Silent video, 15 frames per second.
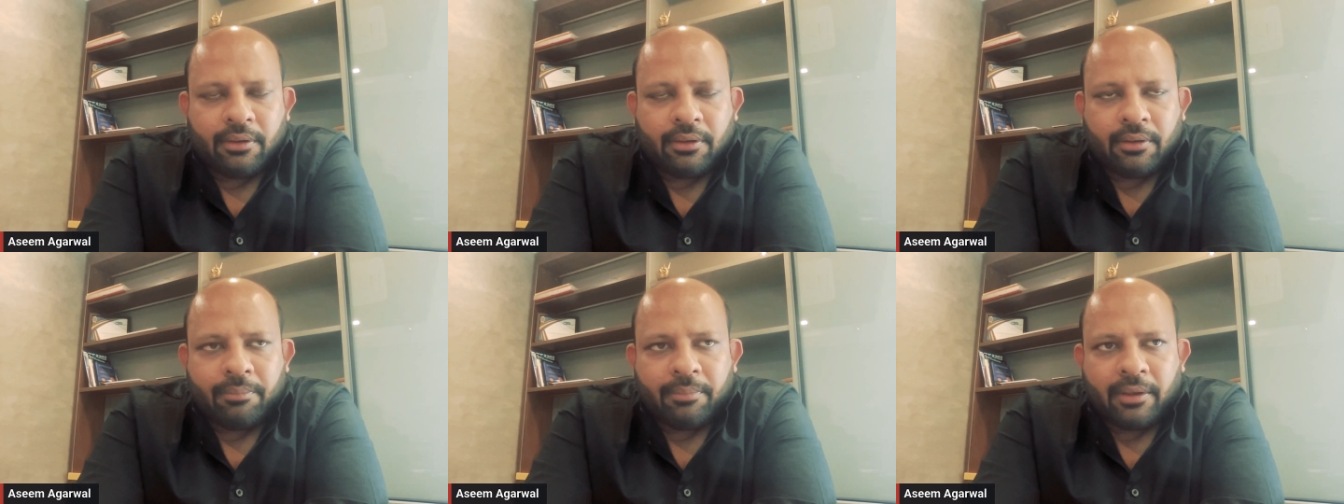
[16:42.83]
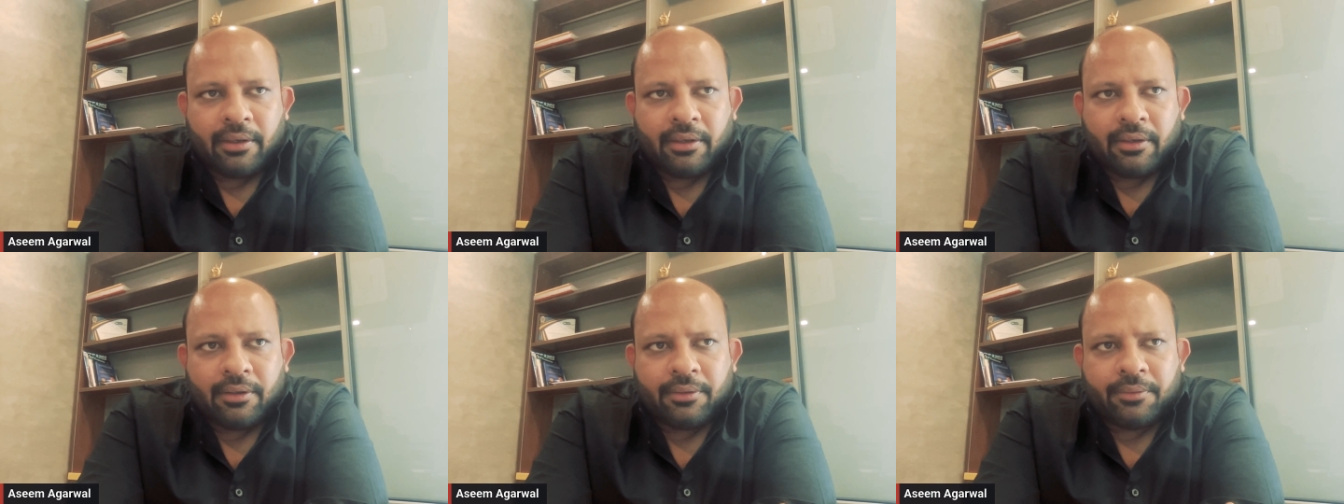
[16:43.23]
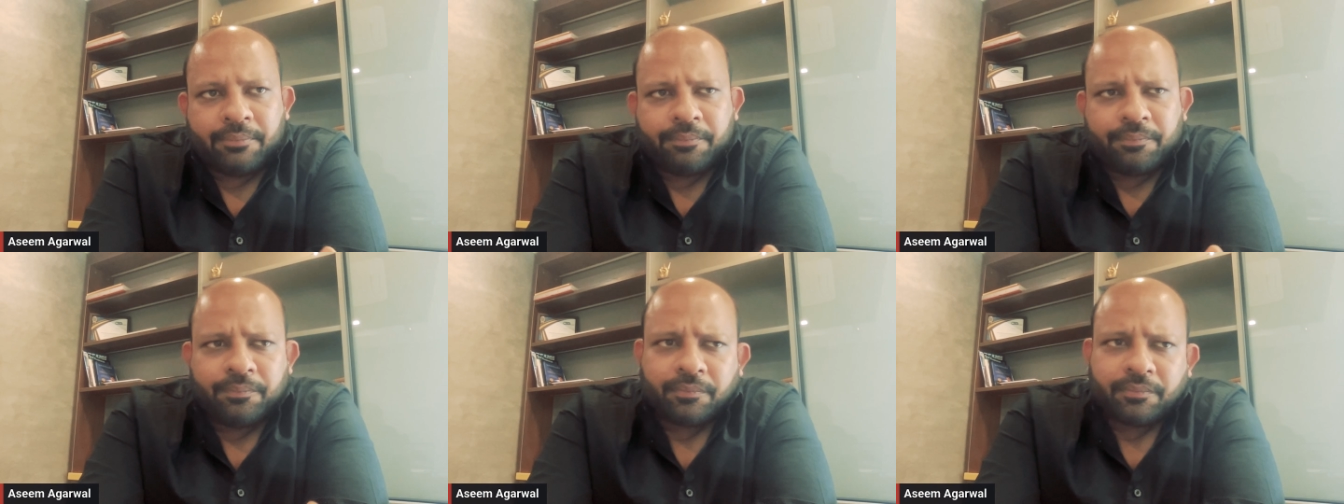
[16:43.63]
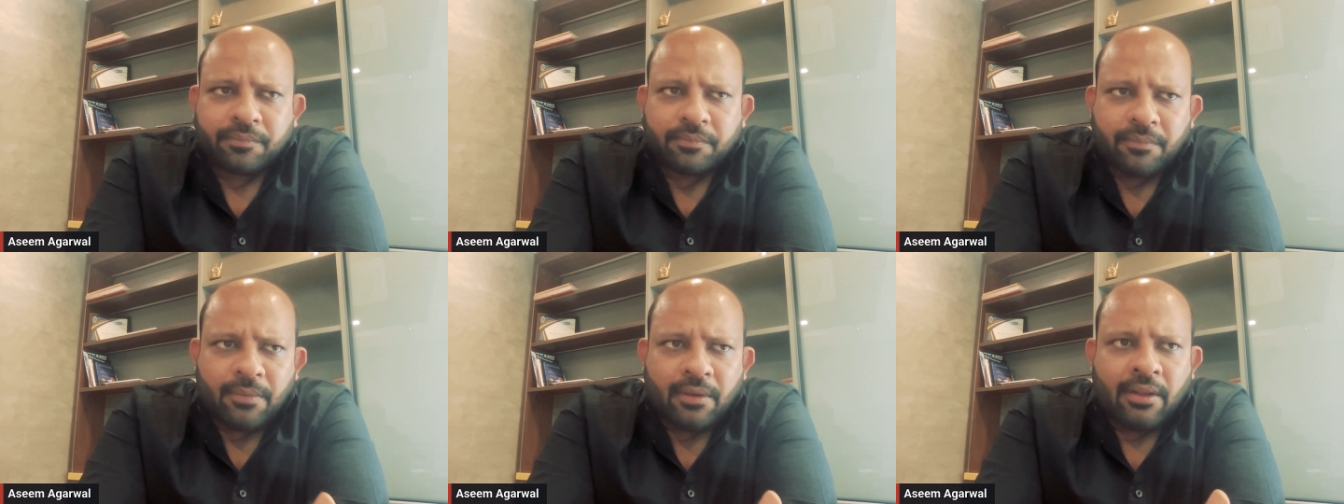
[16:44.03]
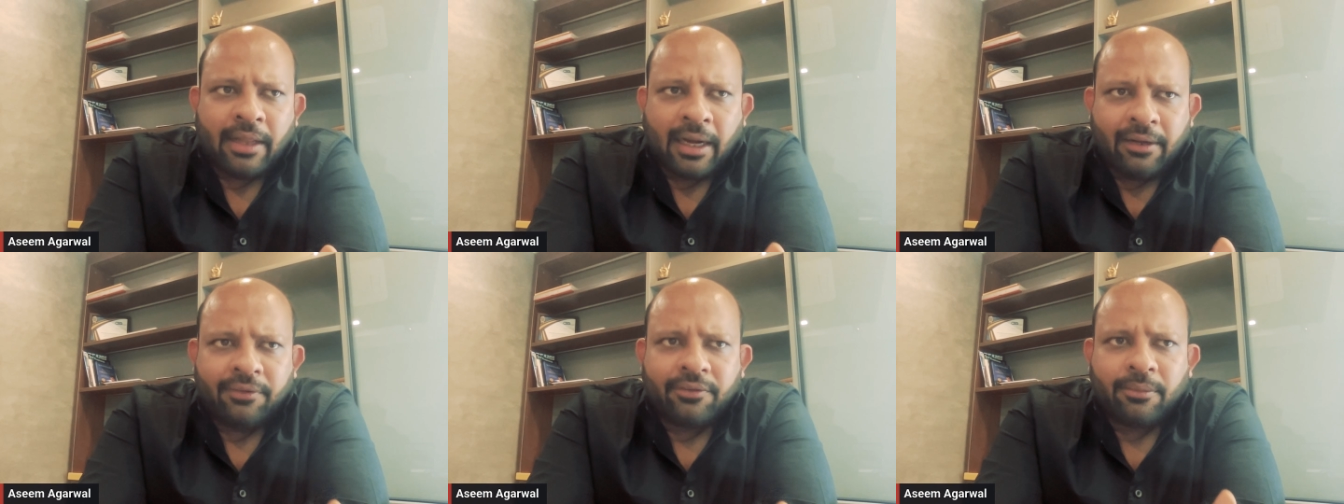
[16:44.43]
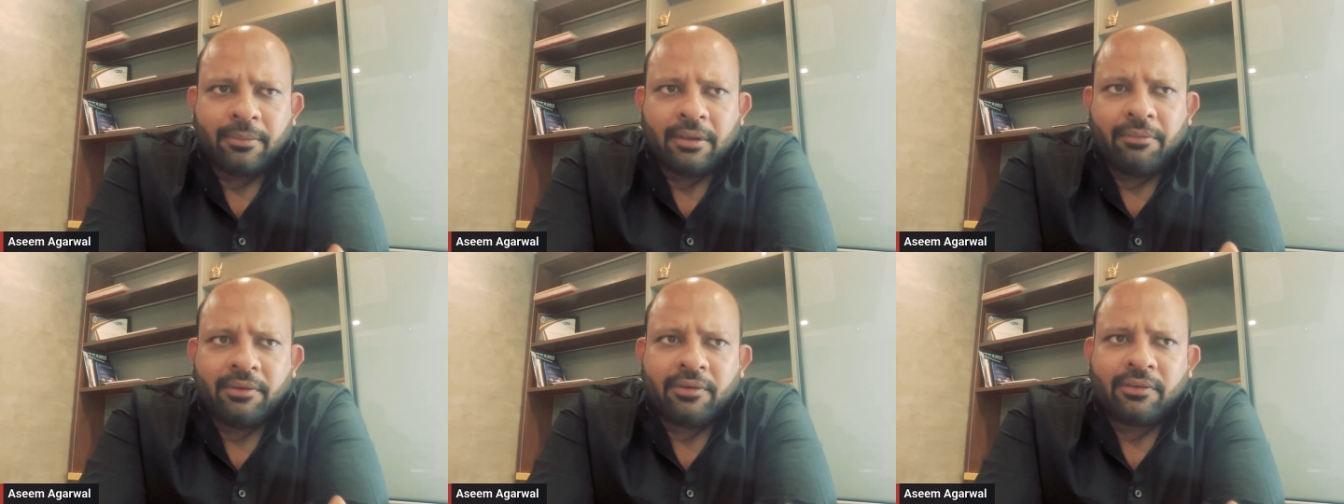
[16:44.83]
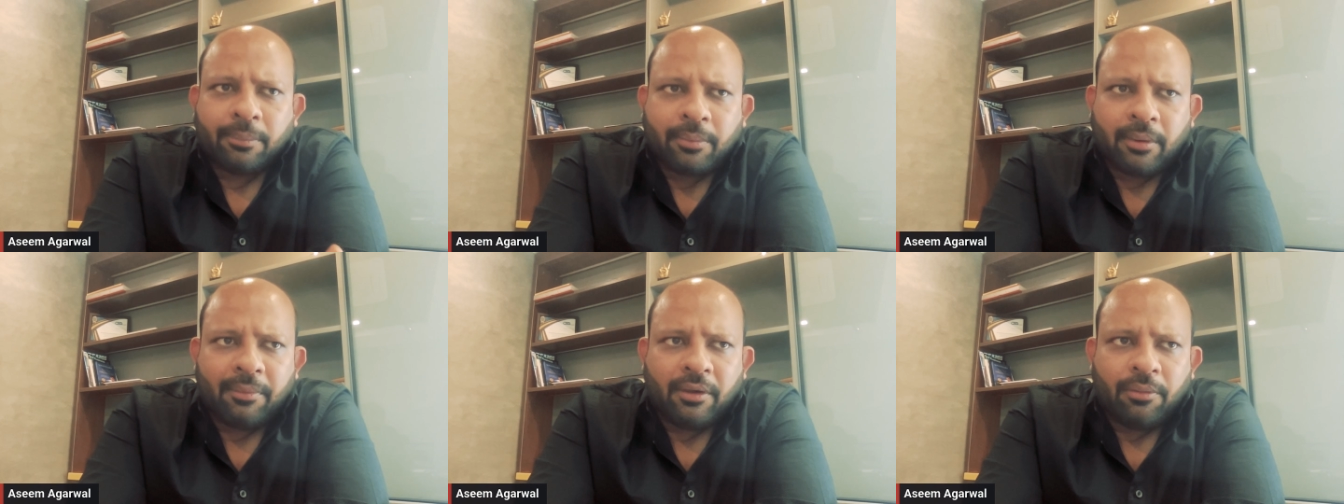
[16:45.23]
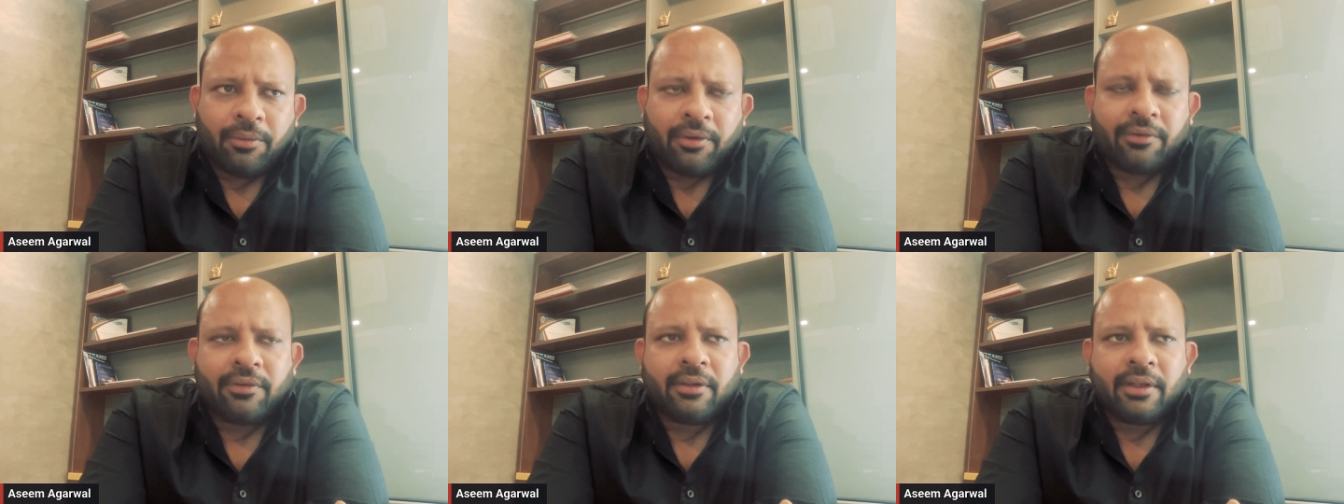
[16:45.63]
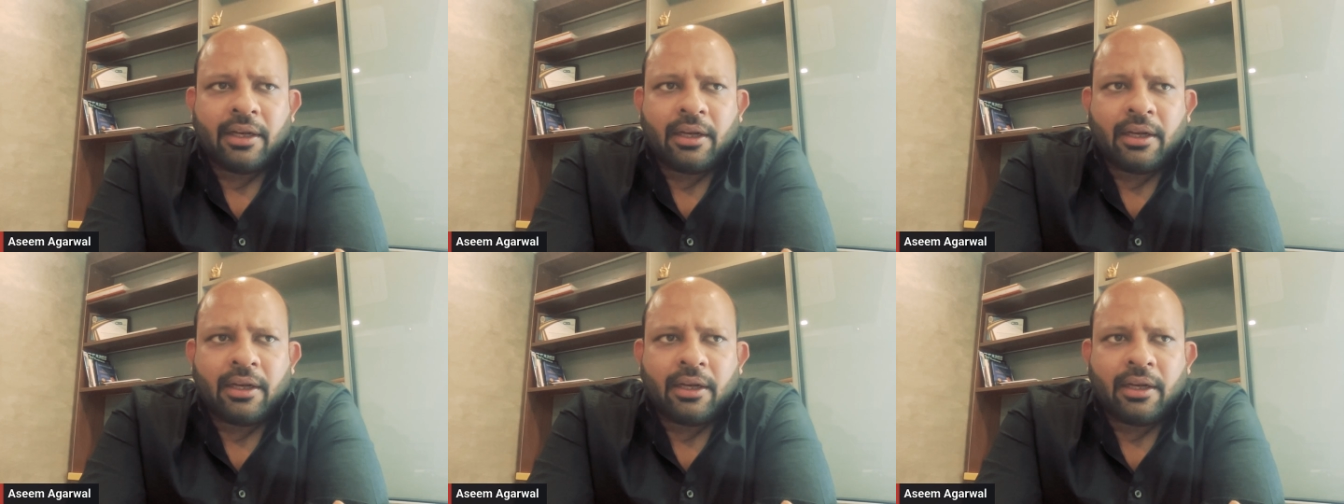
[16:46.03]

But that is something which is upcoming location.